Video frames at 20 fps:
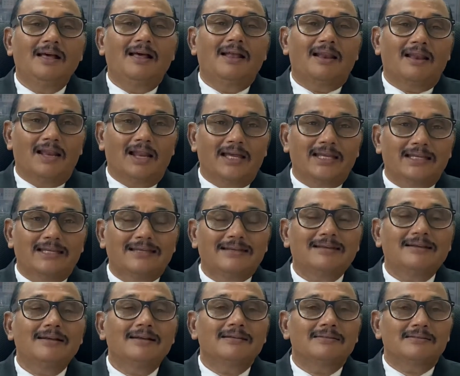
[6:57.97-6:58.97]

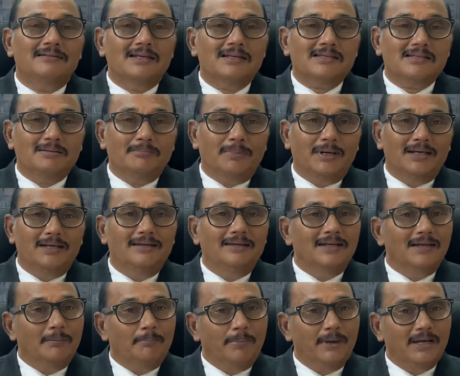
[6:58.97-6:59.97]
lying just by
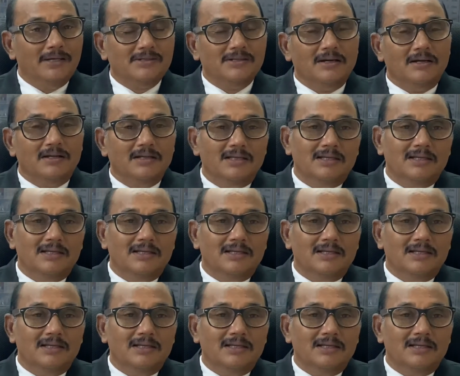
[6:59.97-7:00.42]
a patient.